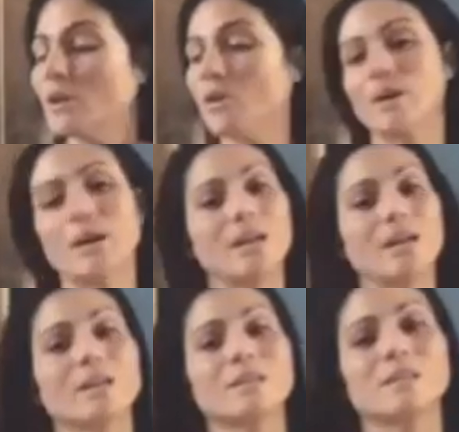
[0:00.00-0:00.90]
Go ahead and
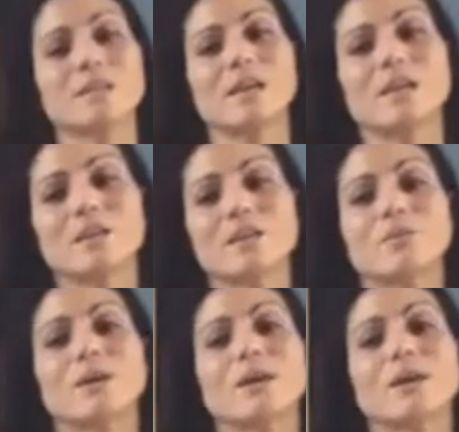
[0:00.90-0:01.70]
extend the right